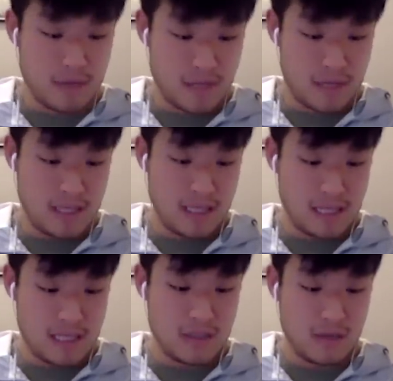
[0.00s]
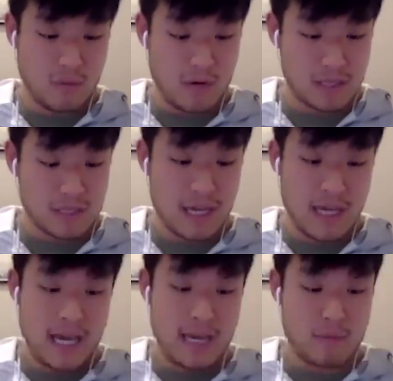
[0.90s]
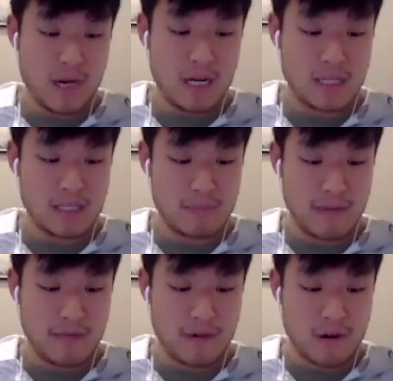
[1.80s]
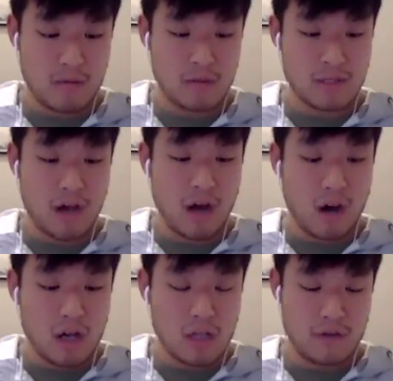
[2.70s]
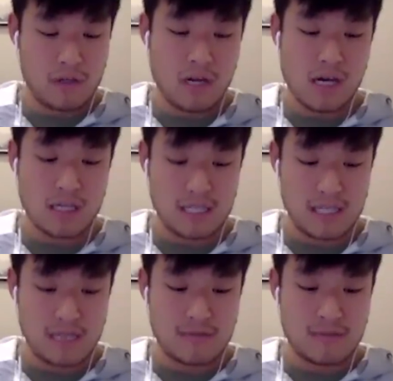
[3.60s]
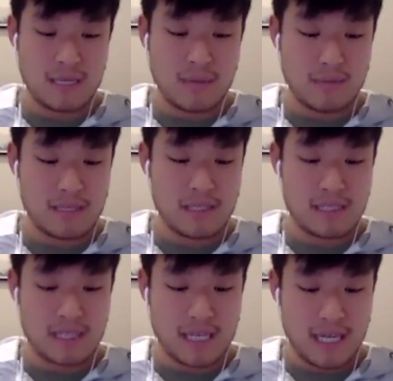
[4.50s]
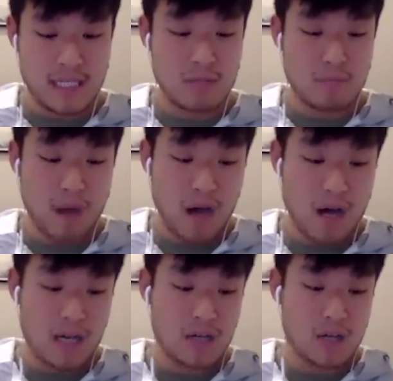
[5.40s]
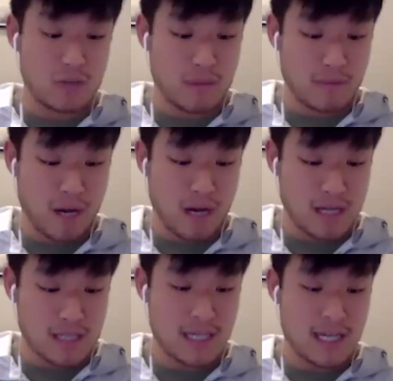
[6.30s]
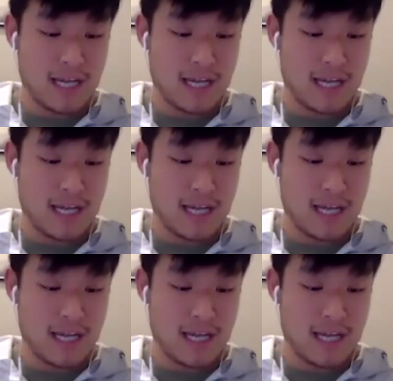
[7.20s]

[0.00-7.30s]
But good thing this thing works and products made for almost all of your dog's needs from supplements to skin to paw and grooming products.